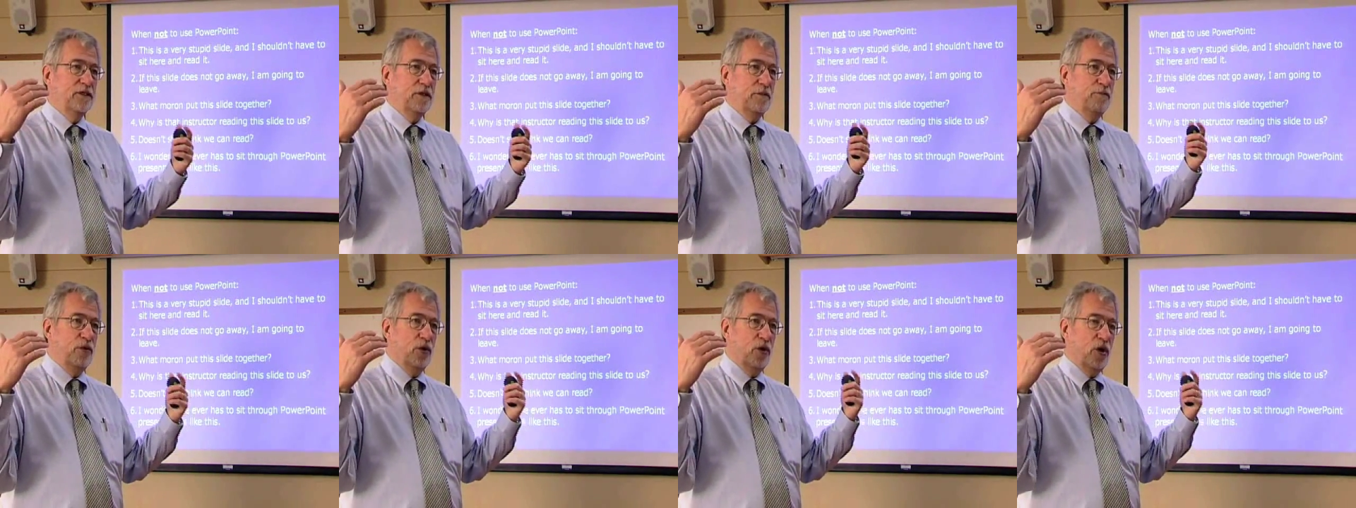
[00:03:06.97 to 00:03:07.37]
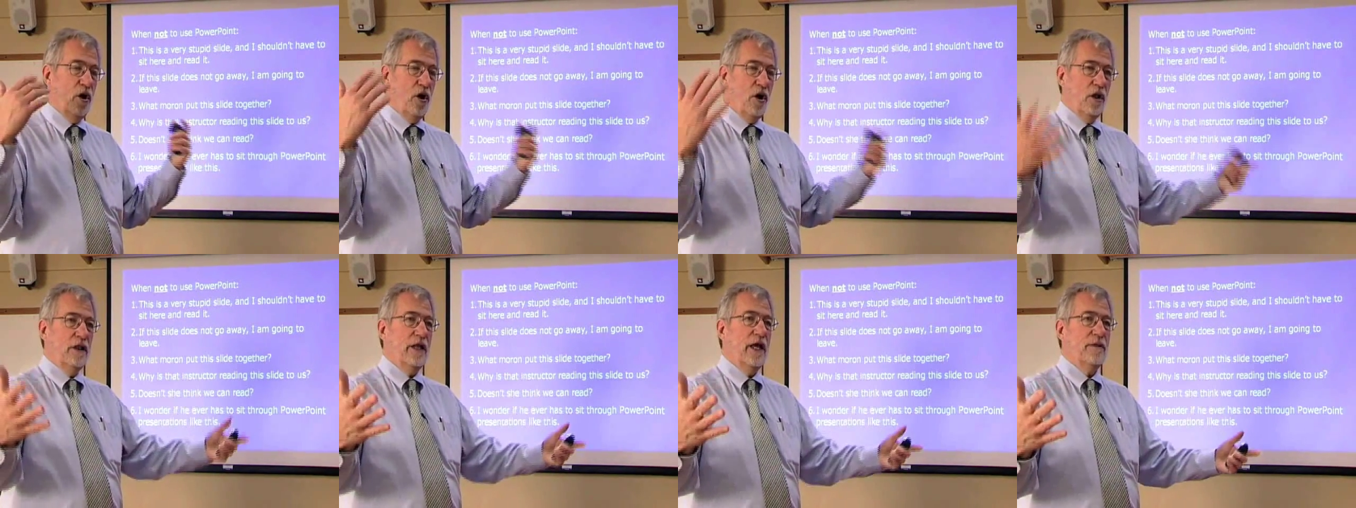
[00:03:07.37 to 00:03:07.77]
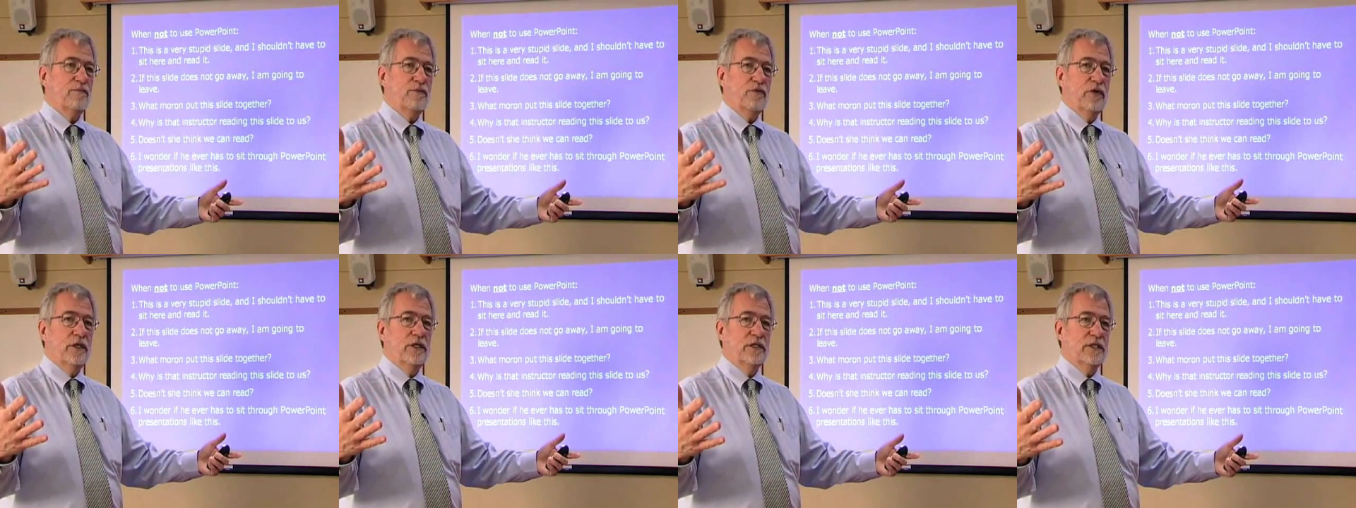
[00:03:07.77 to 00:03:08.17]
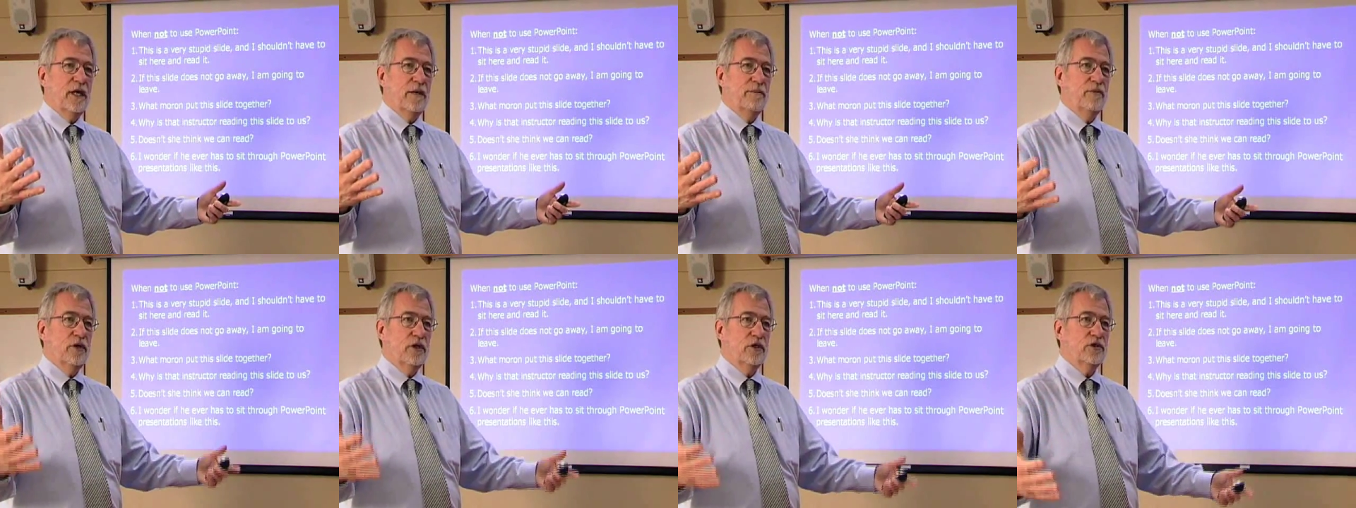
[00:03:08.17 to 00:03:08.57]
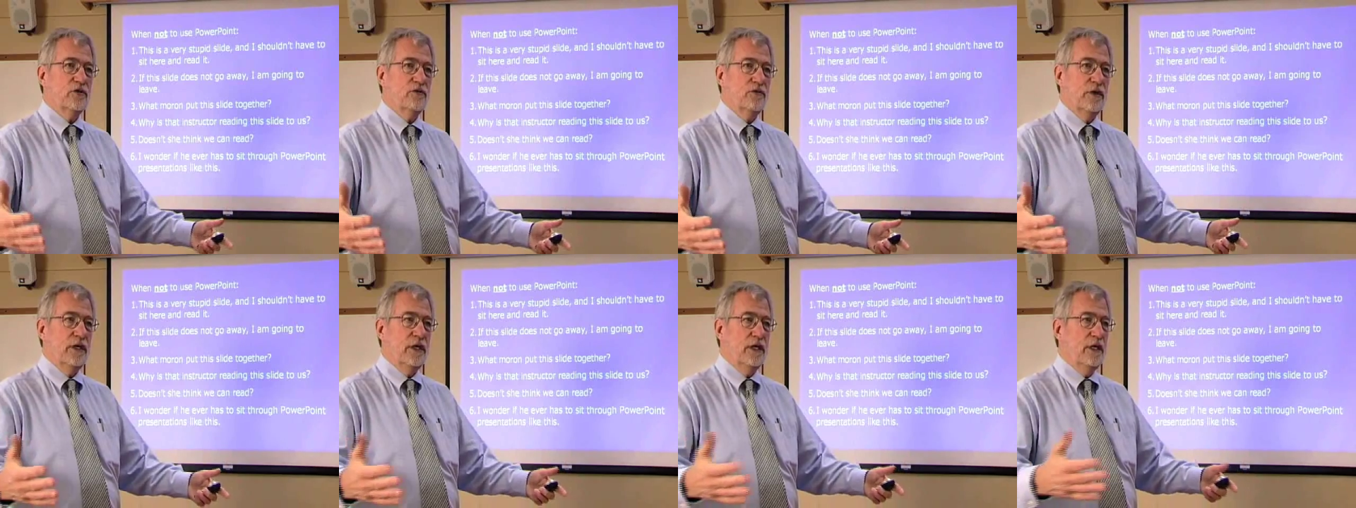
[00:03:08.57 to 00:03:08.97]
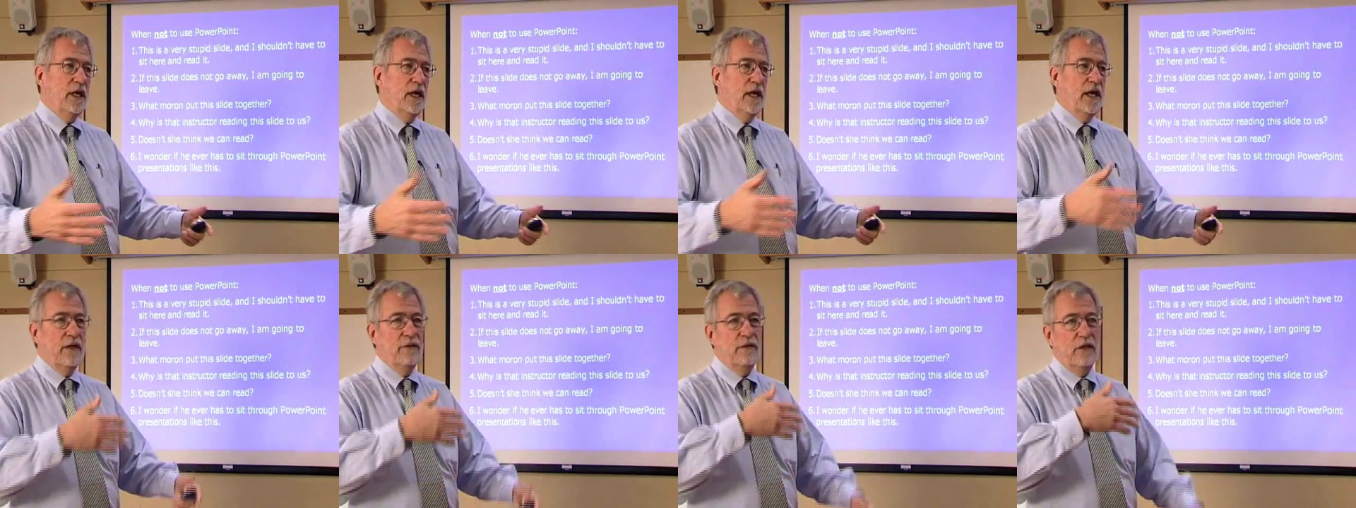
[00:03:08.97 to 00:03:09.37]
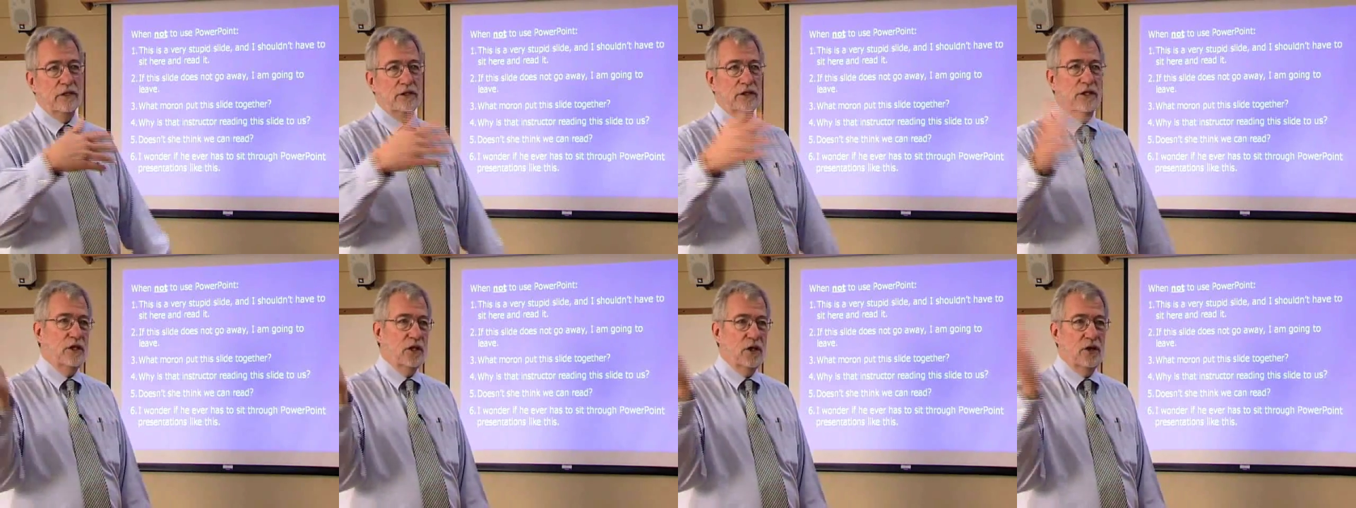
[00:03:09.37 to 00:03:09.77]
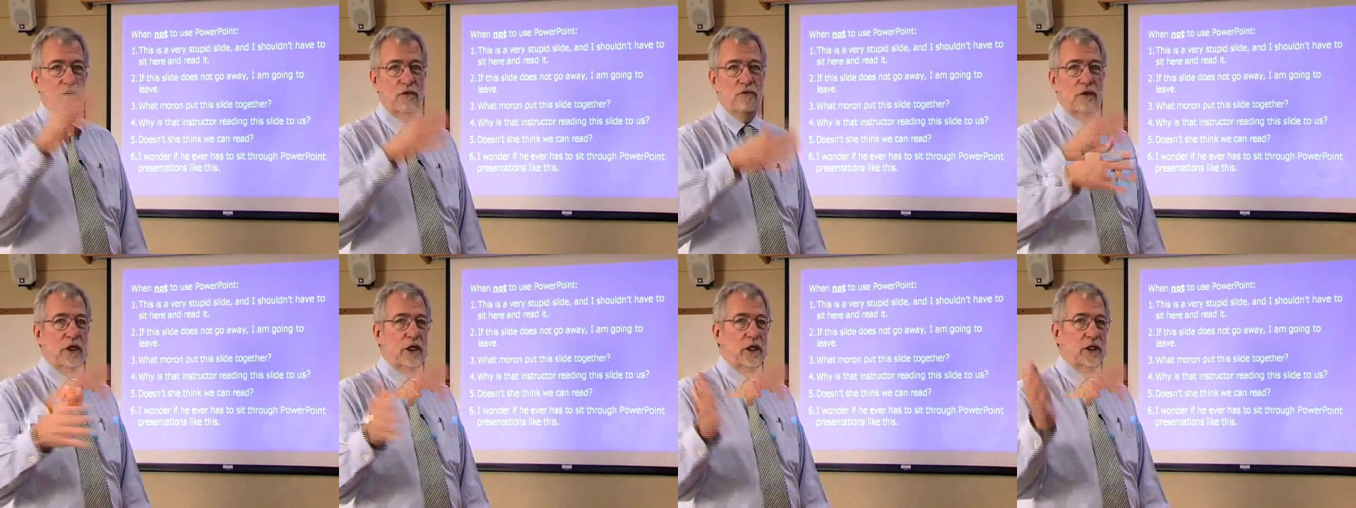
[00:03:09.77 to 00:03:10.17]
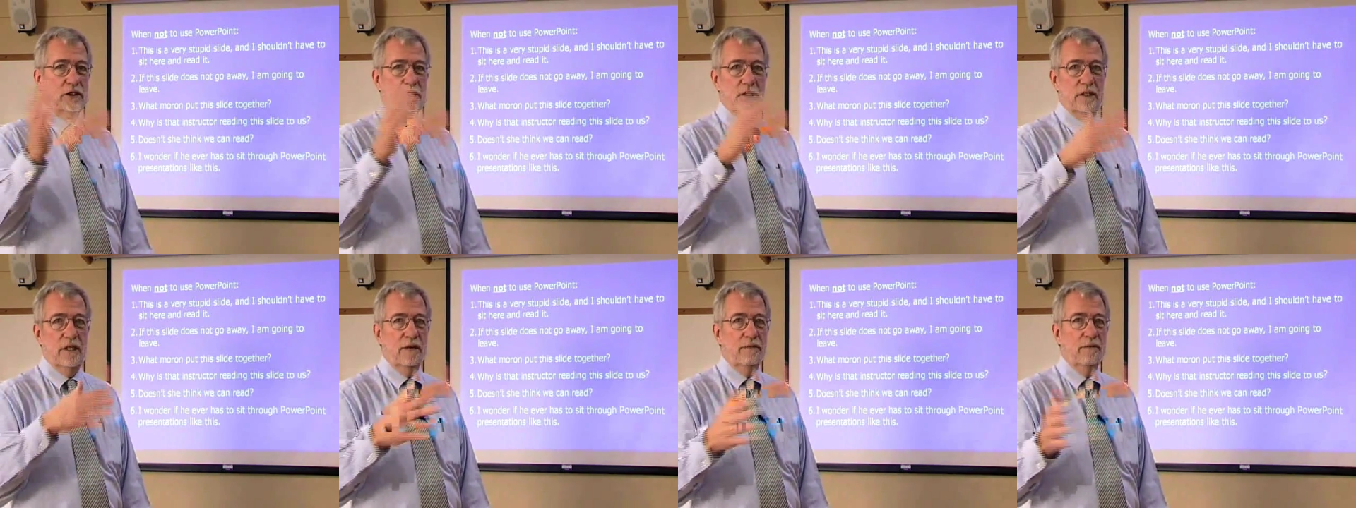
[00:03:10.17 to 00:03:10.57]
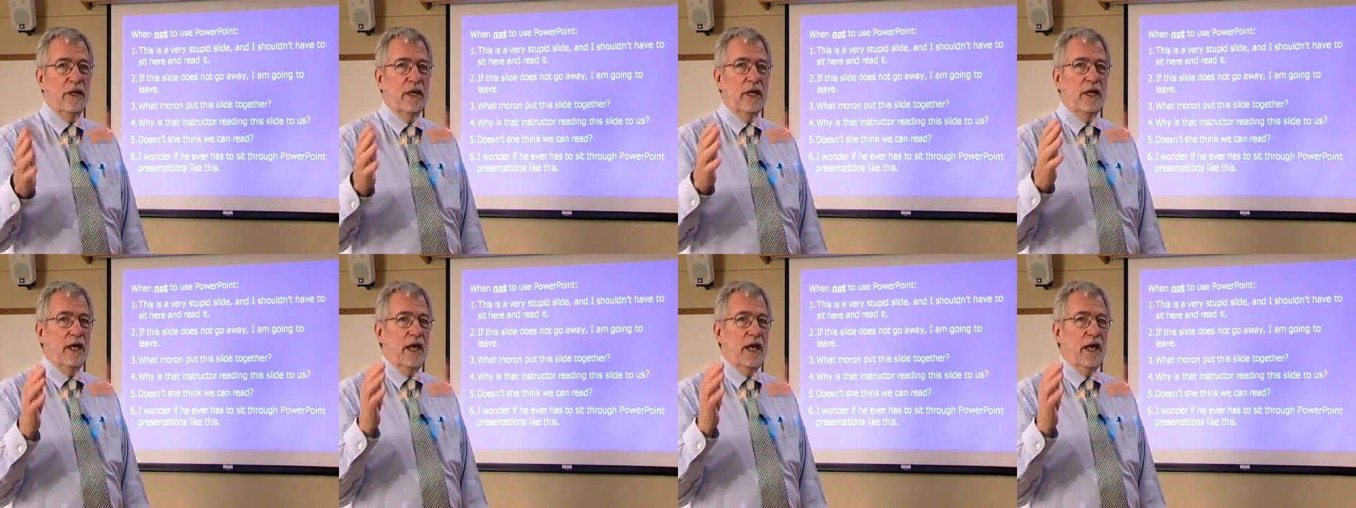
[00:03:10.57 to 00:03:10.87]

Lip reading: to put all that print up on a screen and then sit there and read it to them.